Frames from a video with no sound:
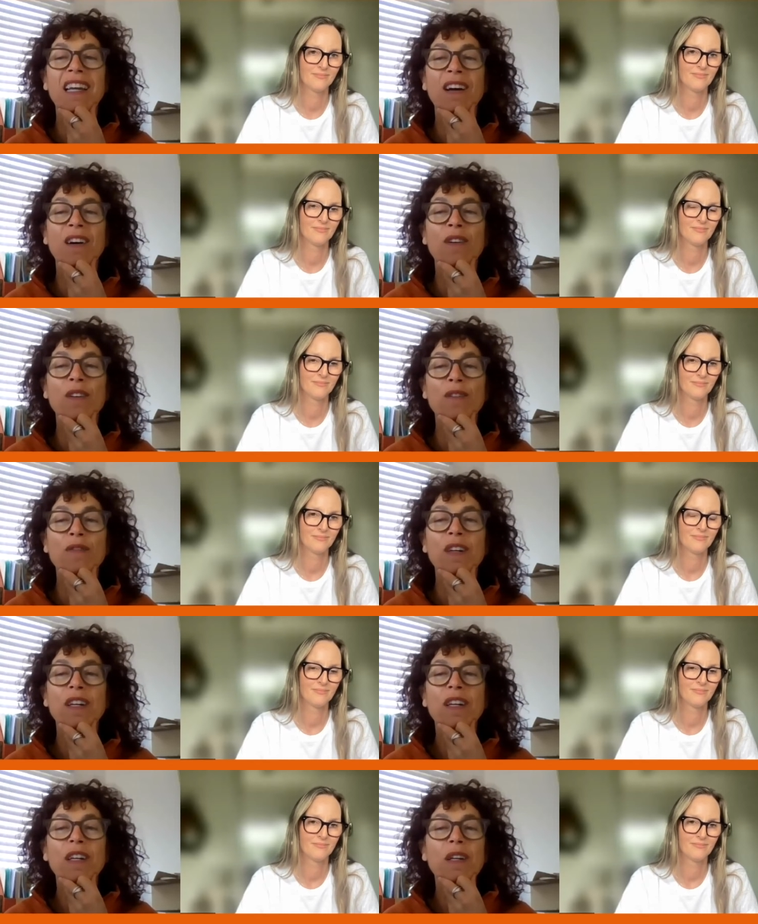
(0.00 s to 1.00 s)
Speaker 1: of
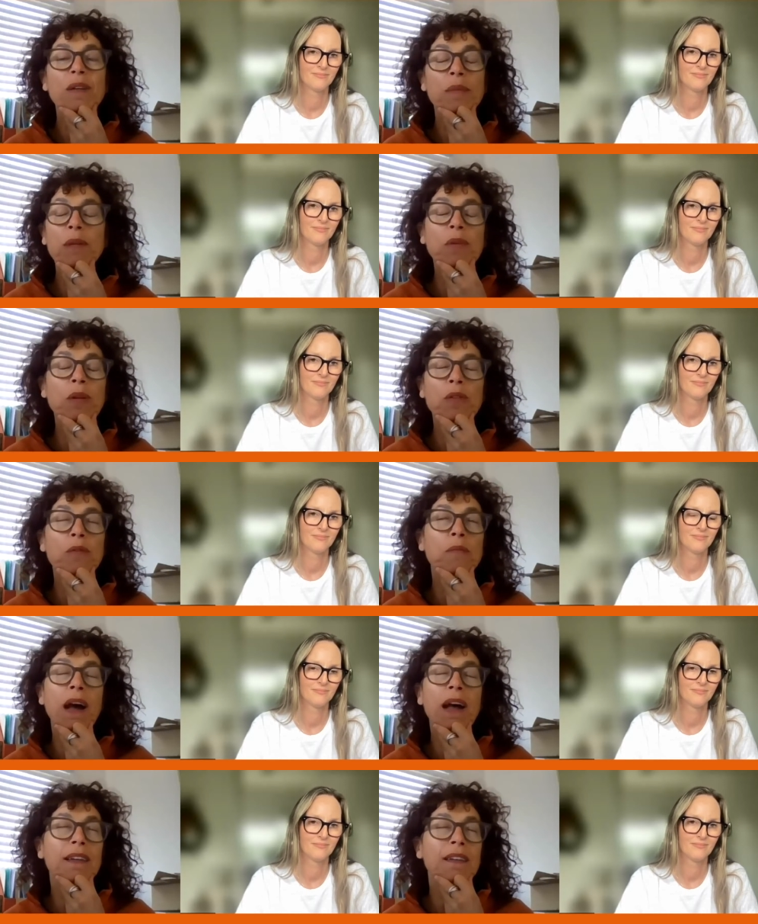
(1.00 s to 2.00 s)
people who
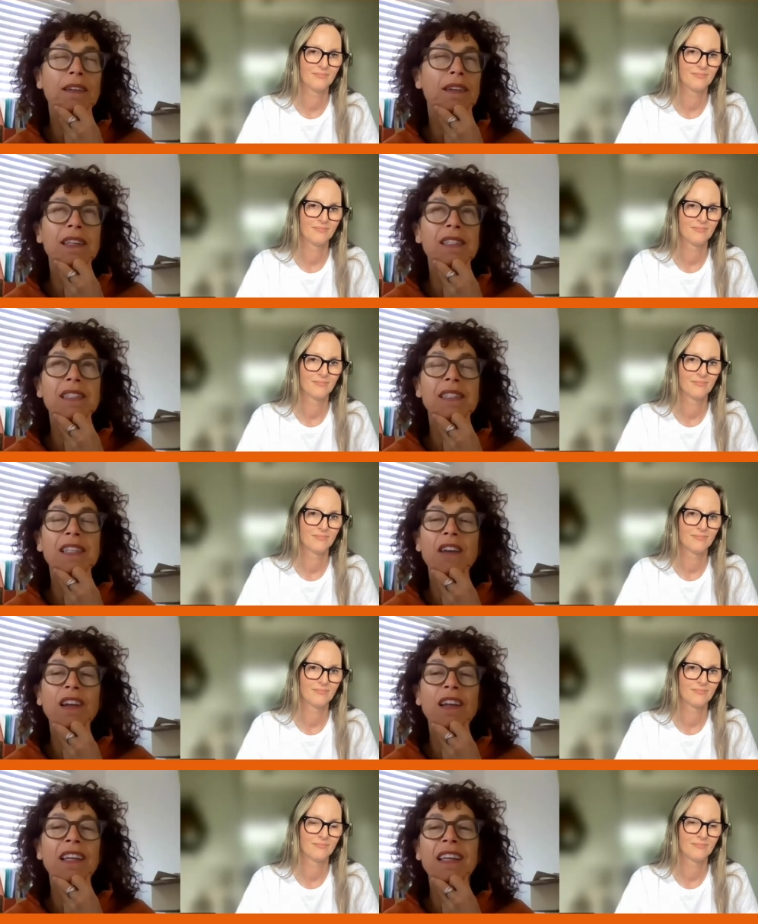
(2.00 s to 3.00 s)
might not
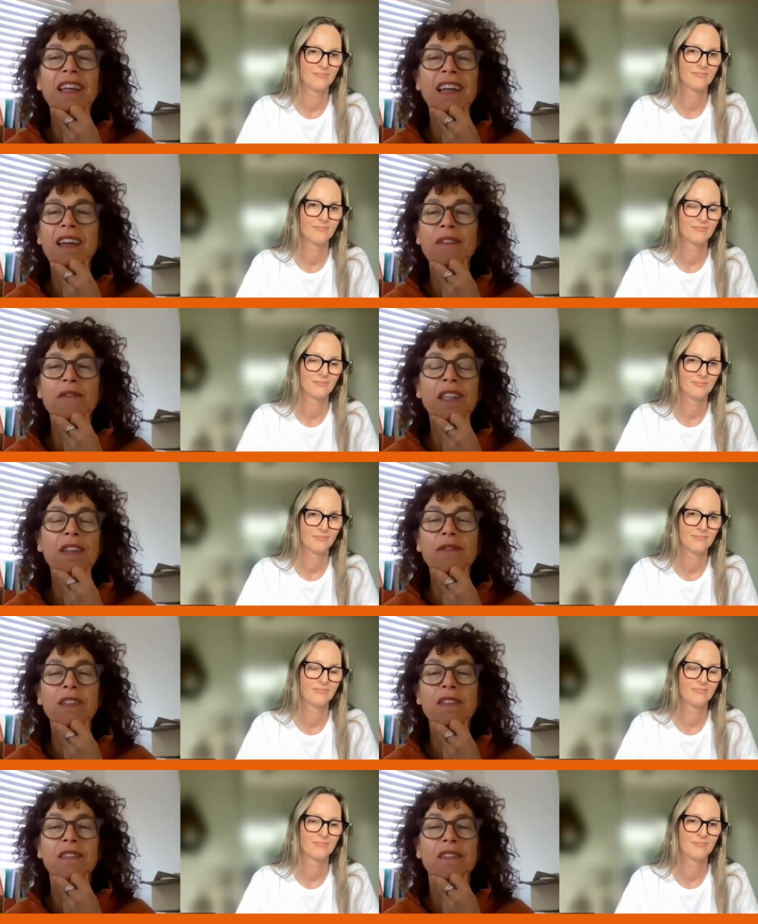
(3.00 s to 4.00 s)
necessarily have
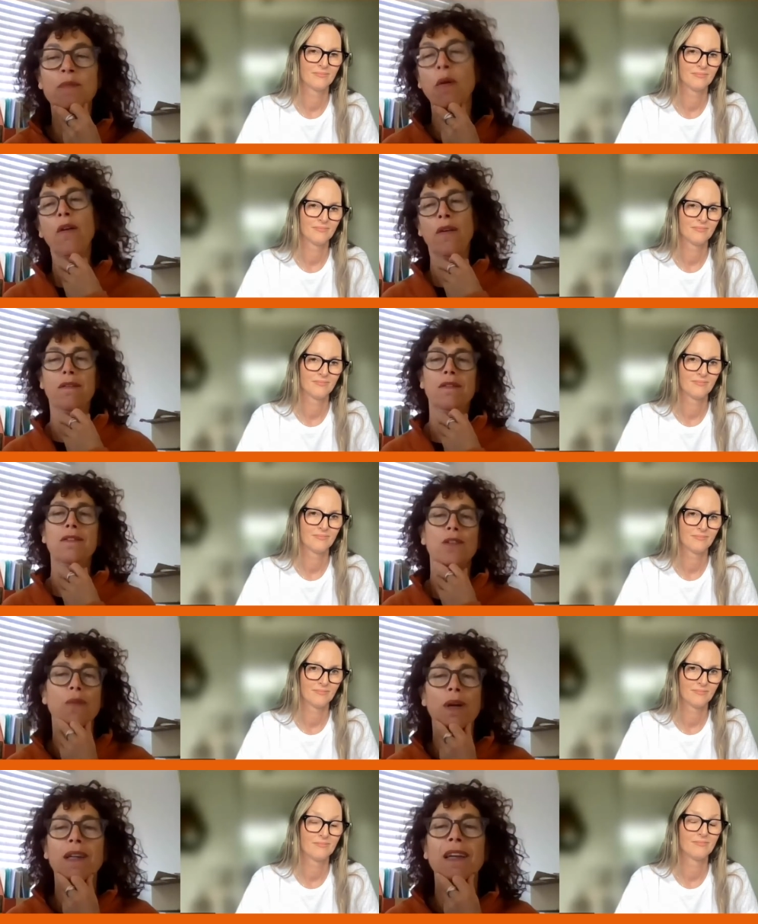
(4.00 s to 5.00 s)
even spoken to
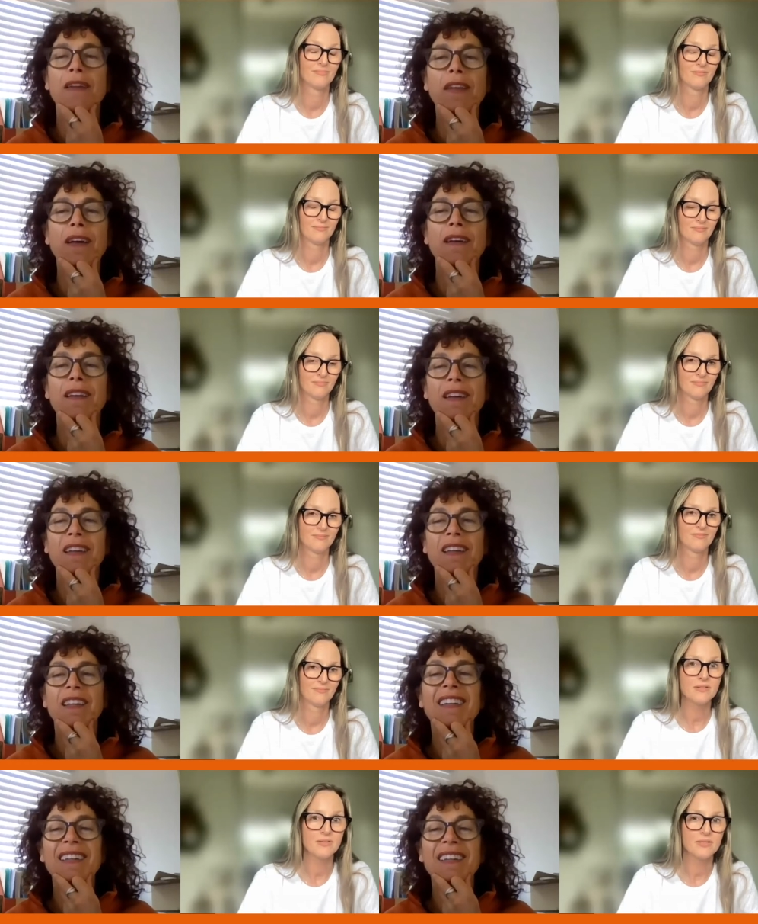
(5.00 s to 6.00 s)
one another.
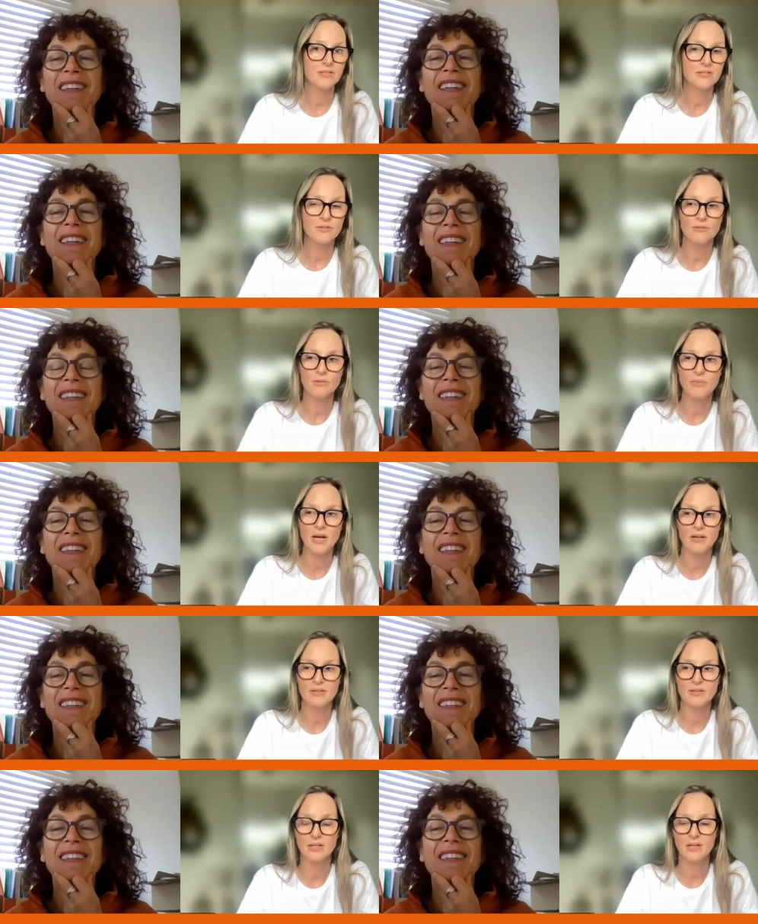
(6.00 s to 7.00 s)
Speaker 2: This is all
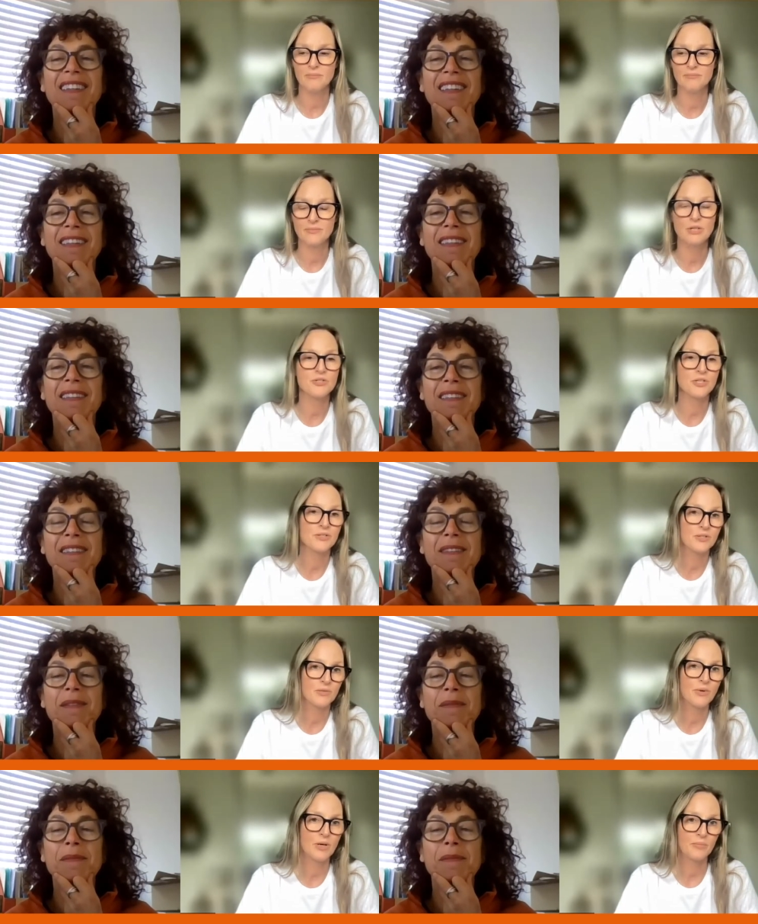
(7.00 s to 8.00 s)
about um, not just the
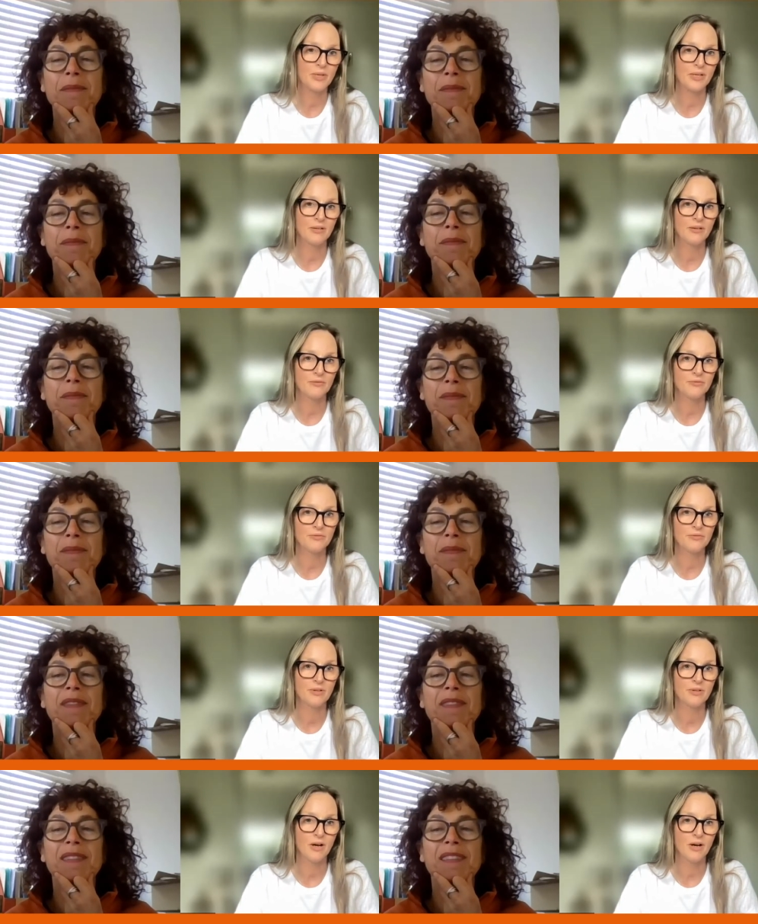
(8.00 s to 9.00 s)
well being of
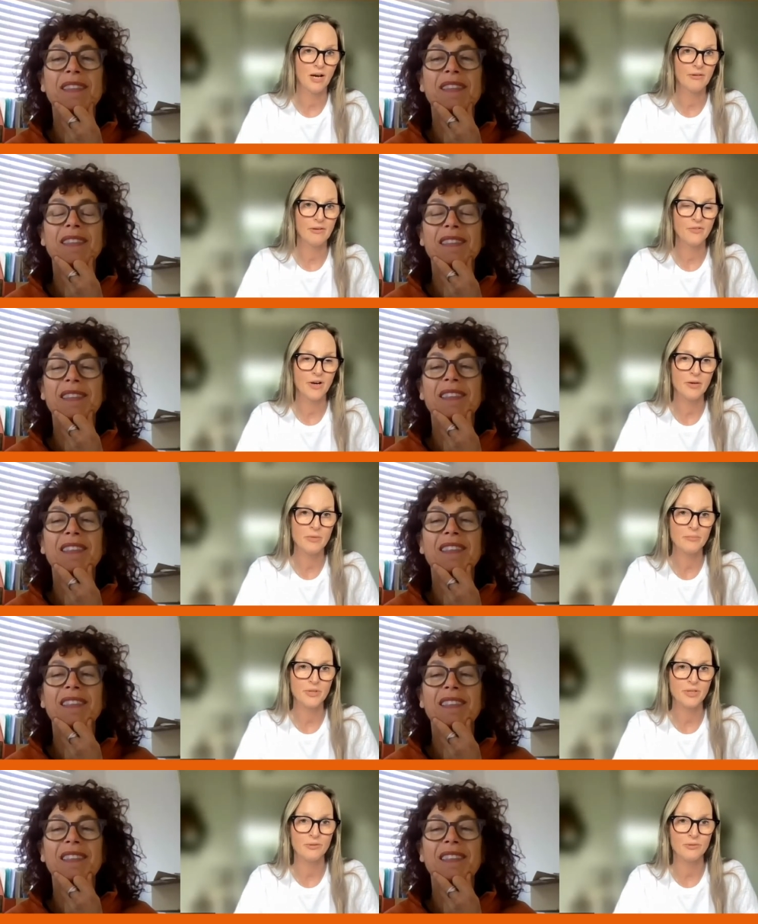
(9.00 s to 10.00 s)
our environment,
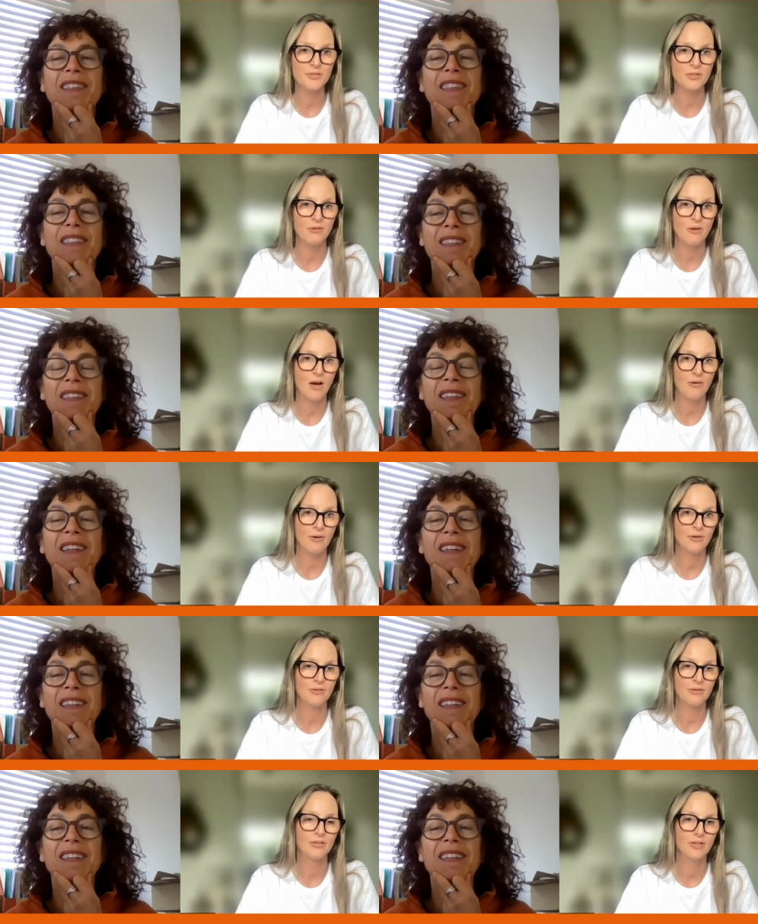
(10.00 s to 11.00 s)
but also our mm.
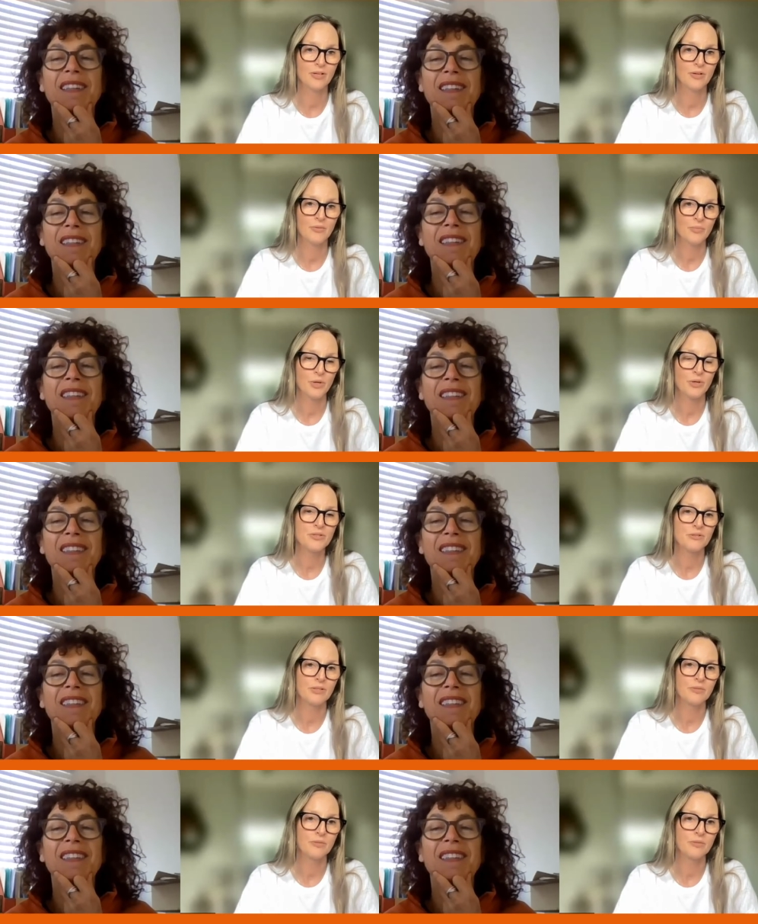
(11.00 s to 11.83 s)
own personal,